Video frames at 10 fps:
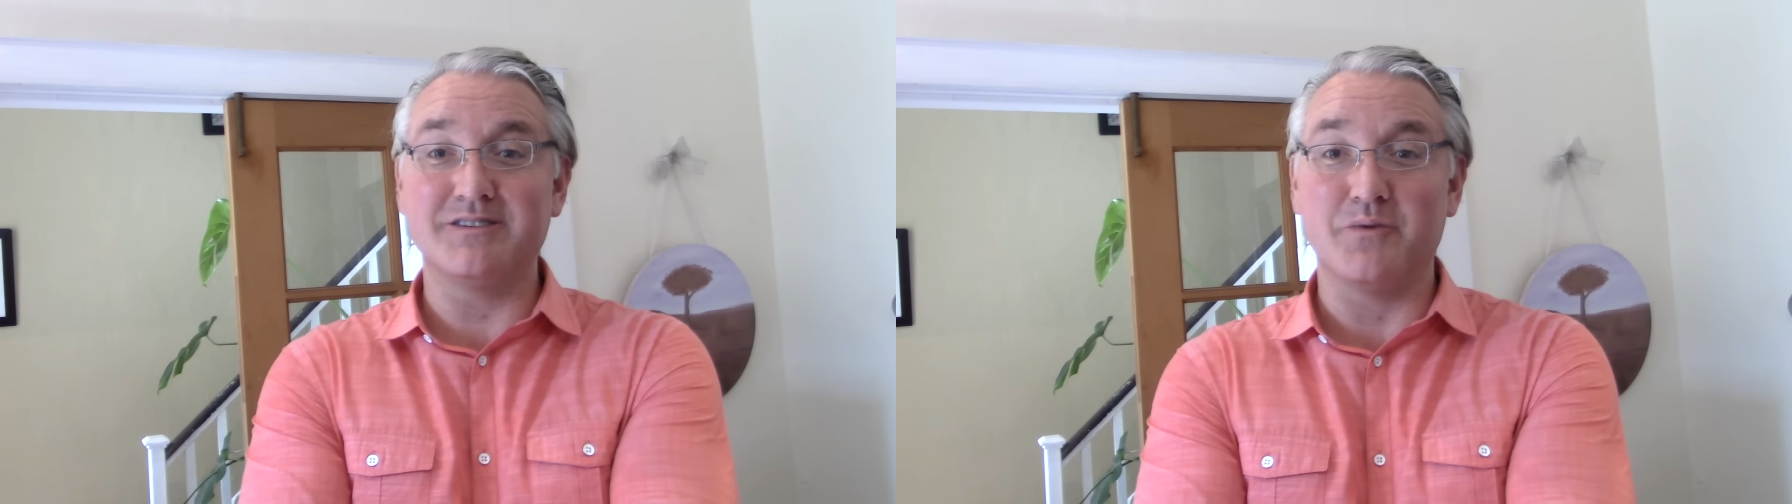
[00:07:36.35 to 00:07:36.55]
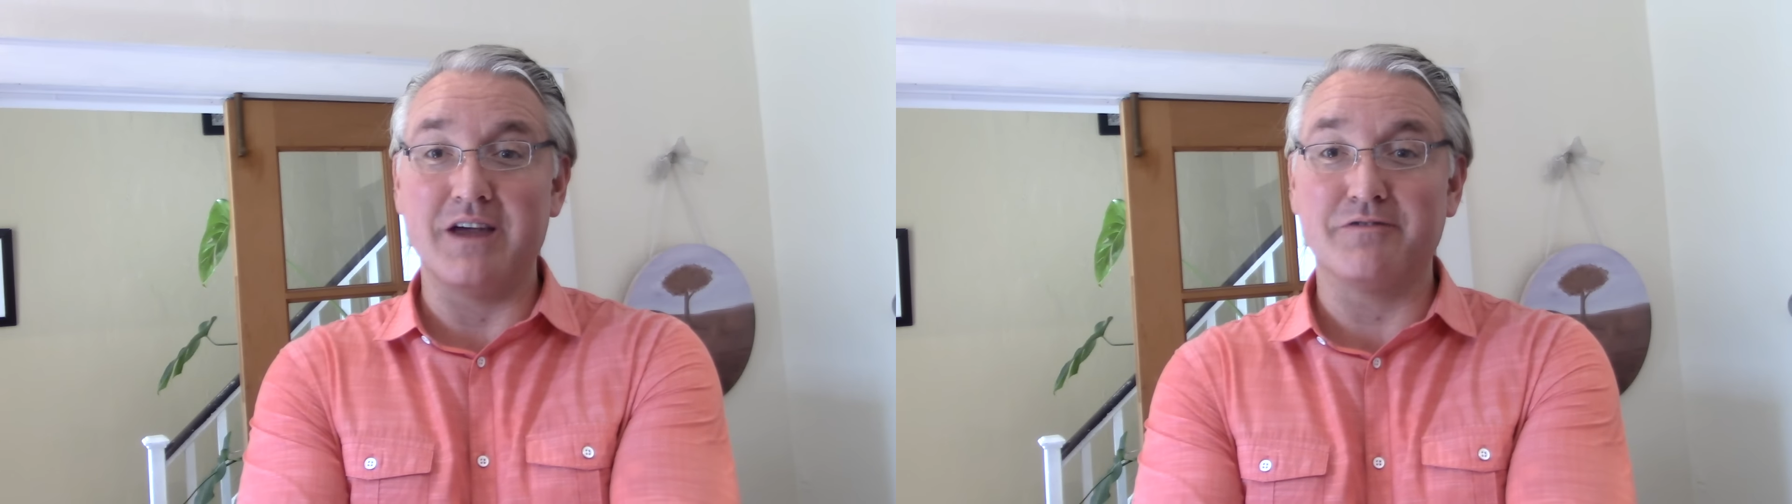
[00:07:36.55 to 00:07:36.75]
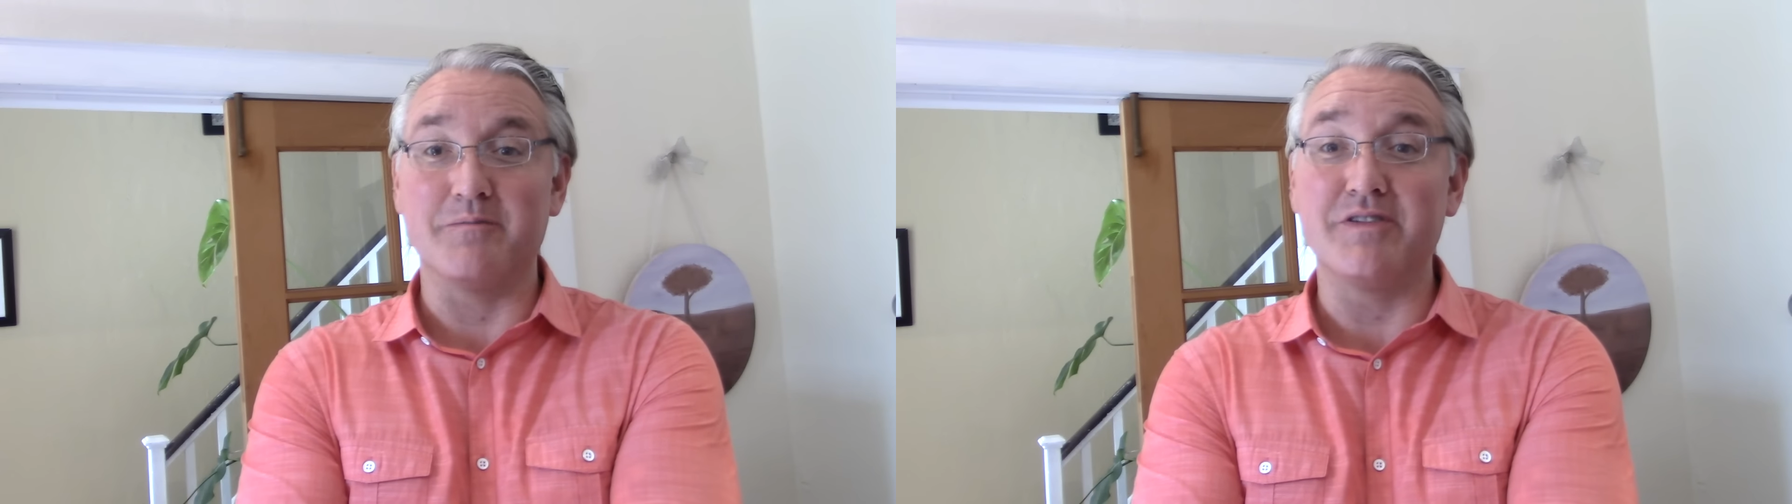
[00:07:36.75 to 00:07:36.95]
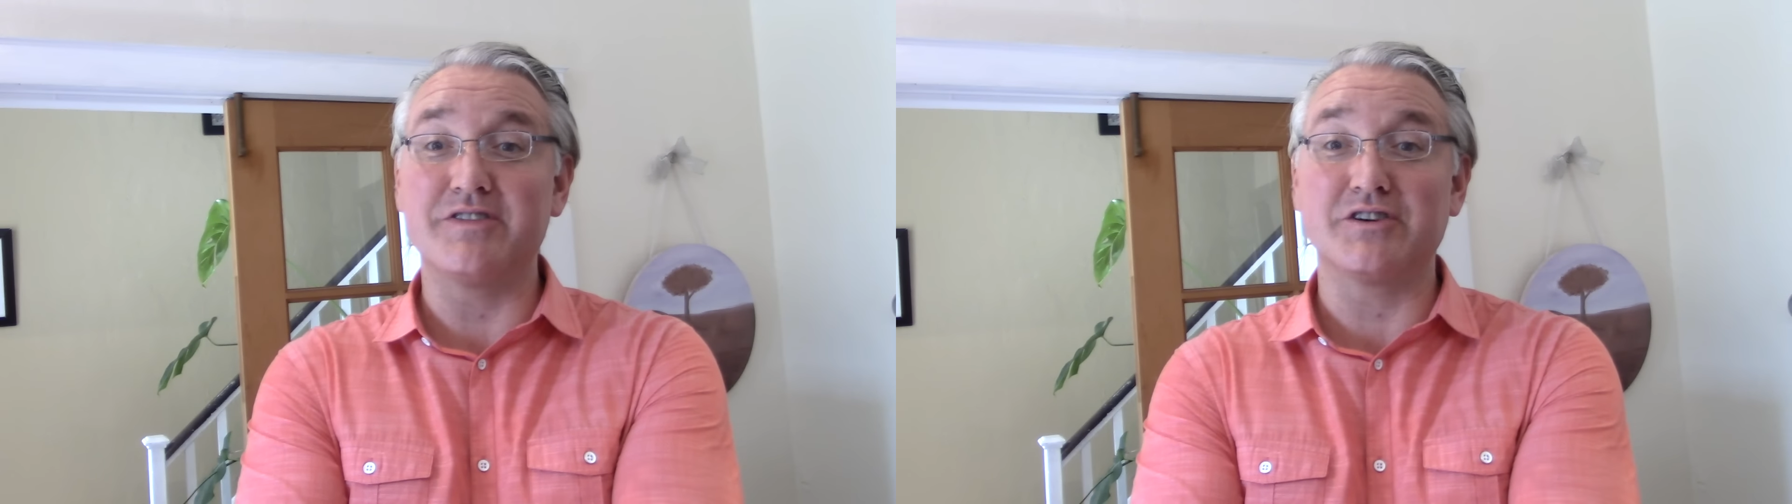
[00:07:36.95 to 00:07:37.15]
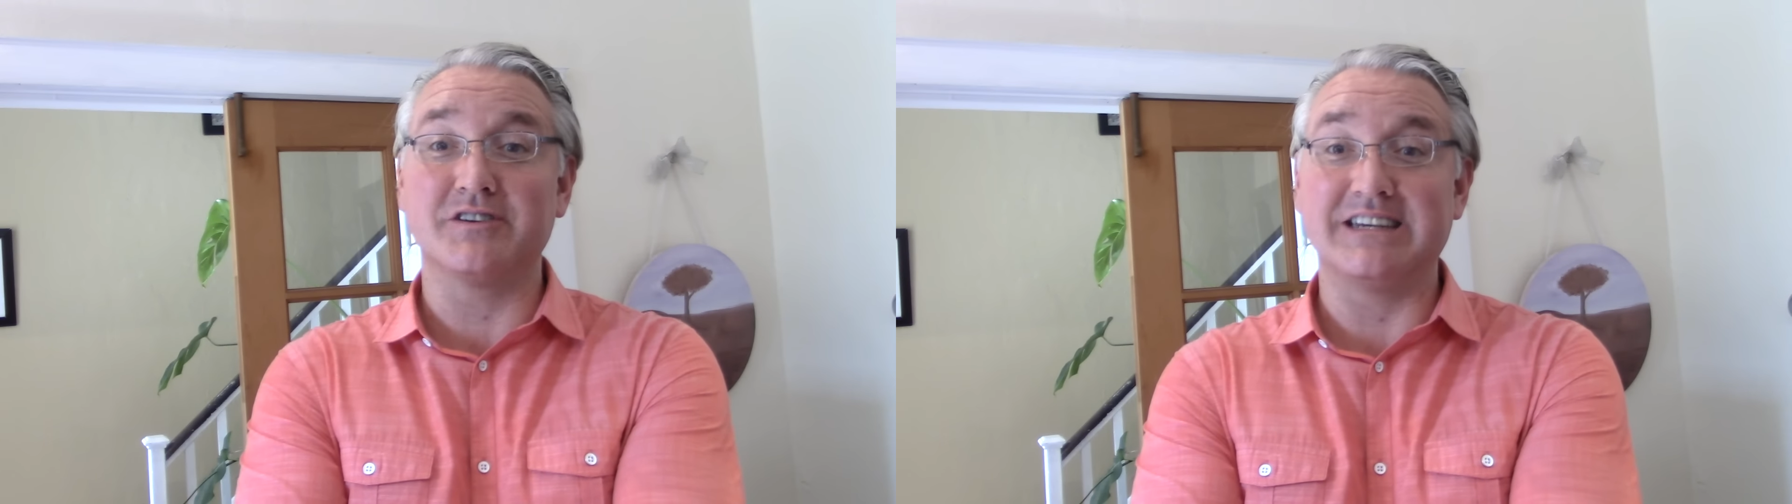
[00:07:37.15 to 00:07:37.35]
away from
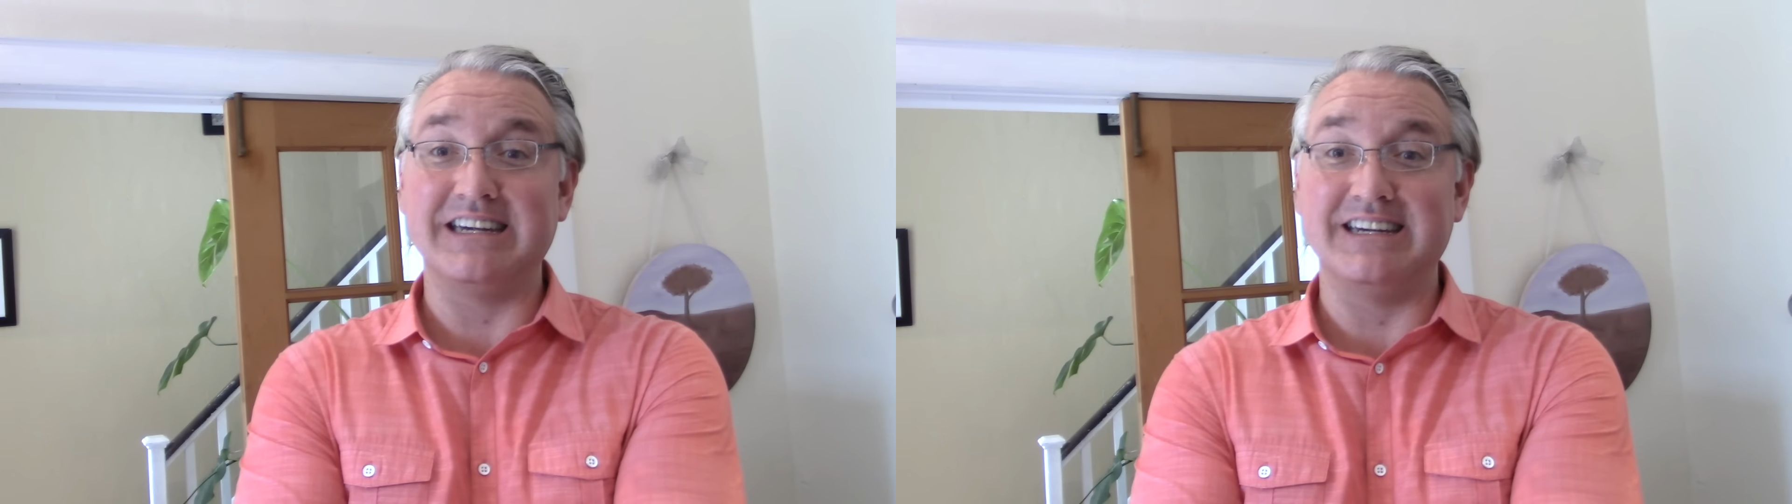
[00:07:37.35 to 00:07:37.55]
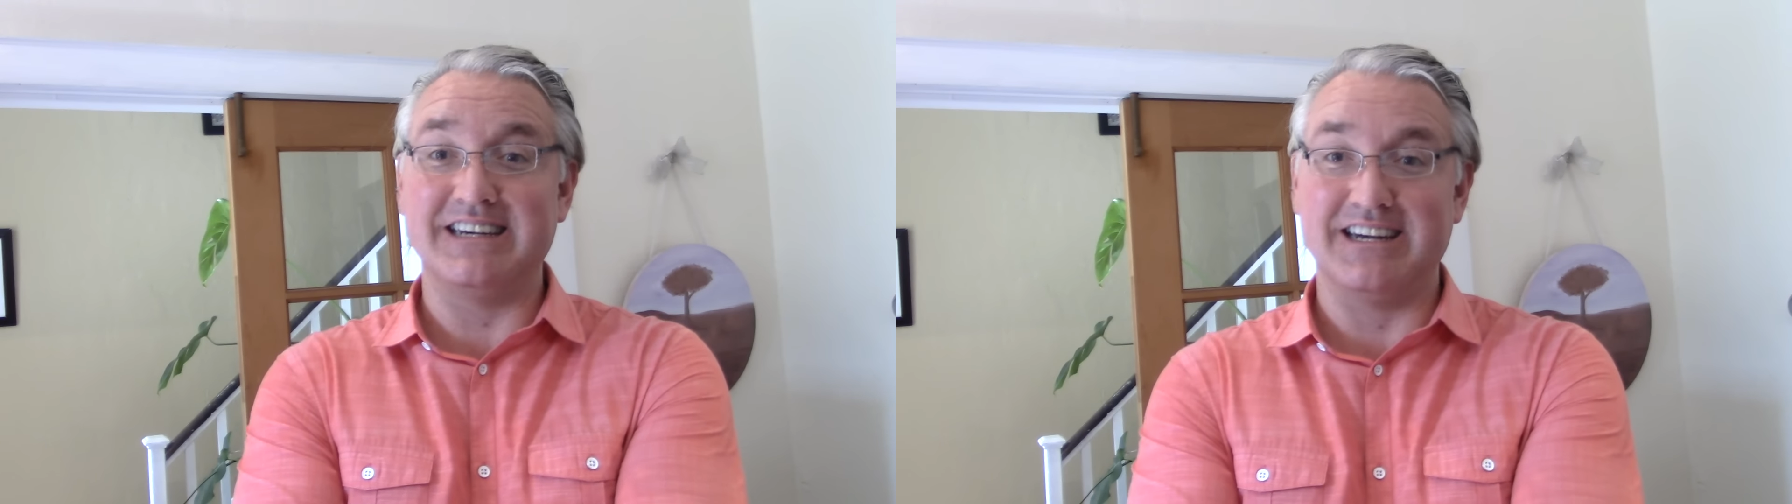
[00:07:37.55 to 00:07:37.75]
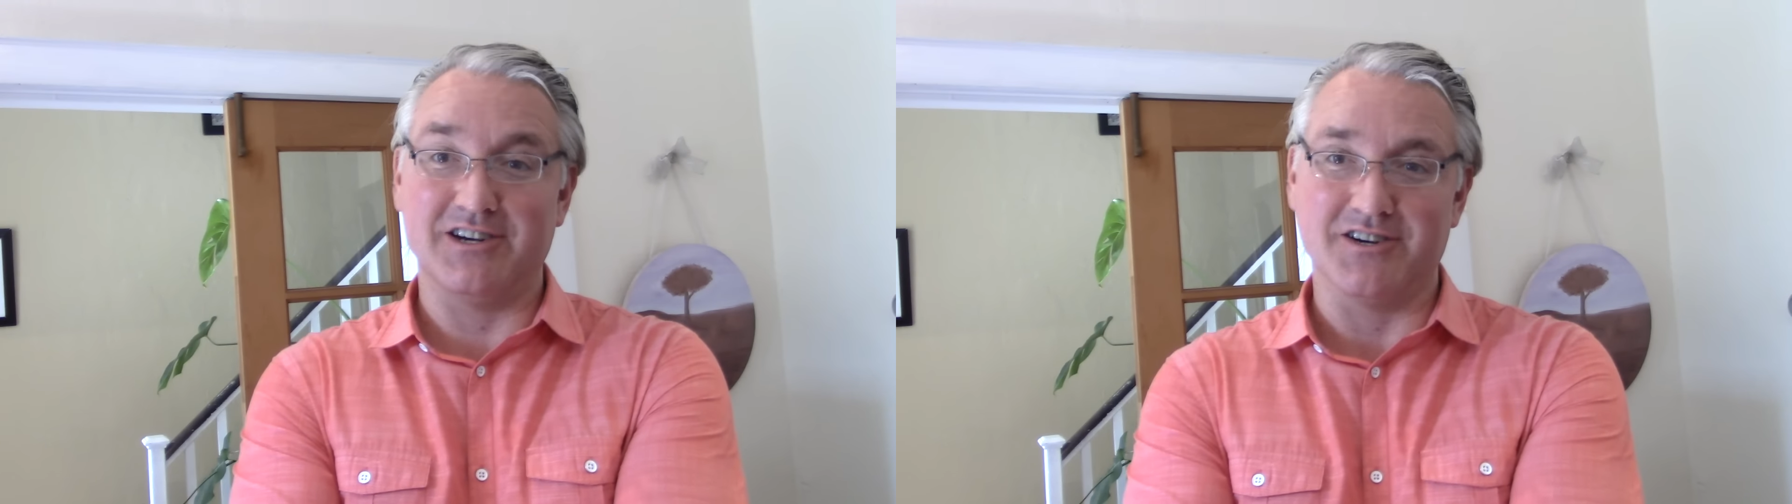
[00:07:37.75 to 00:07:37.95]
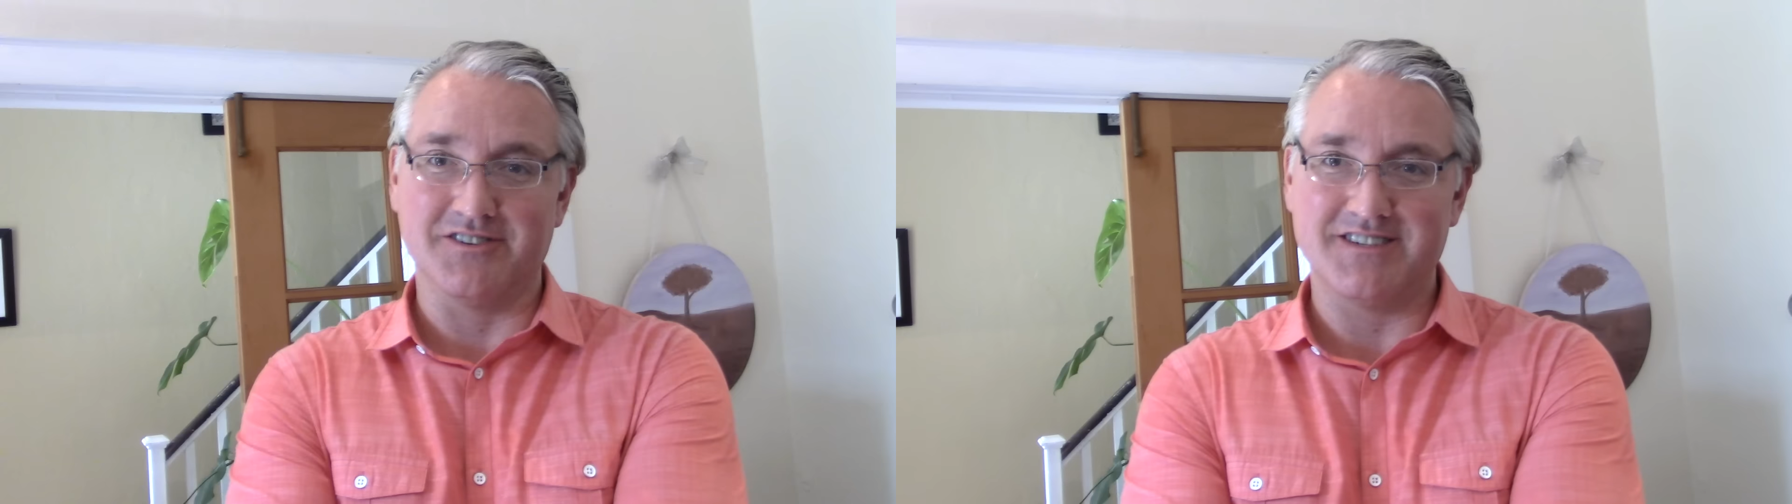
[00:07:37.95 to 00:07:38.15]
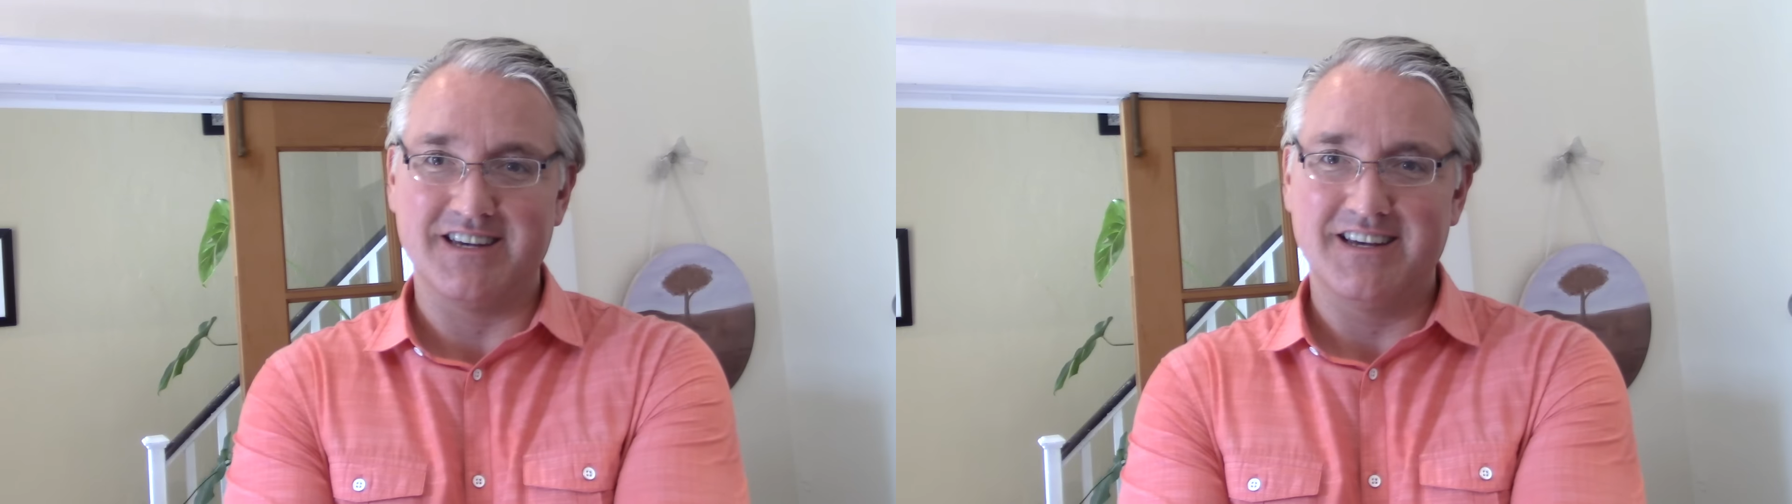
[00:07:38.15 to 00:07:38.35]
13
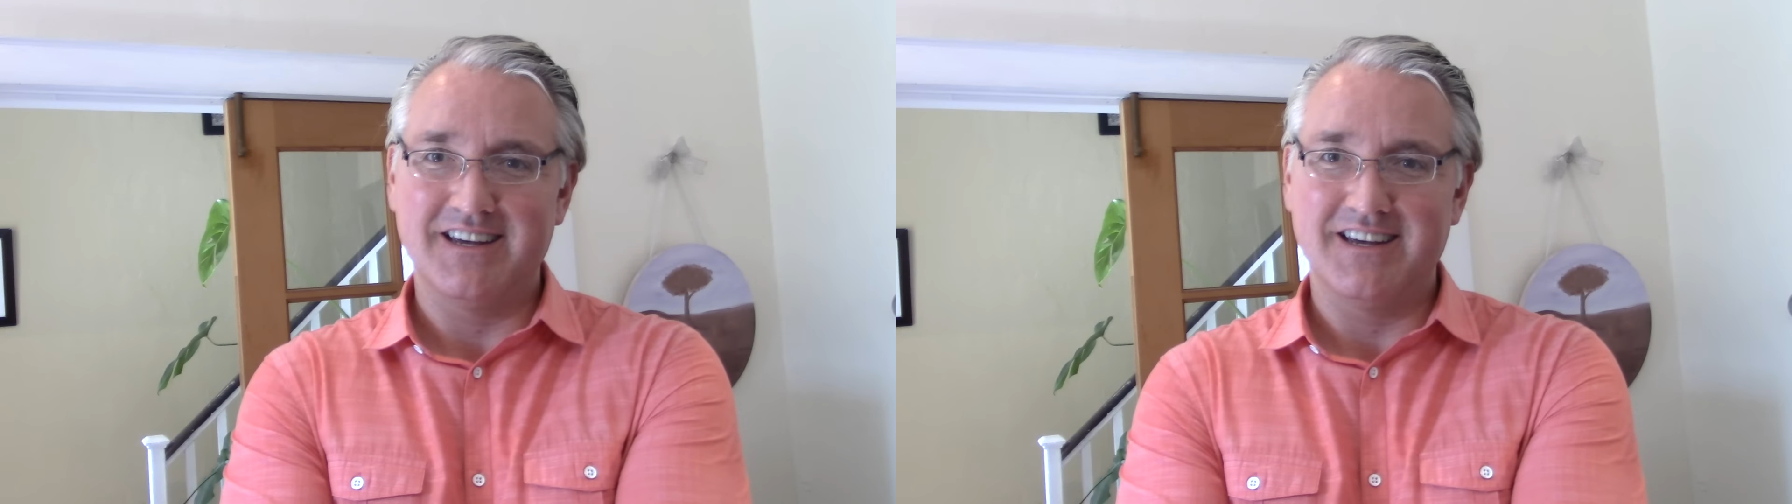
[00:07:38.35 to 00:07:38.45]
years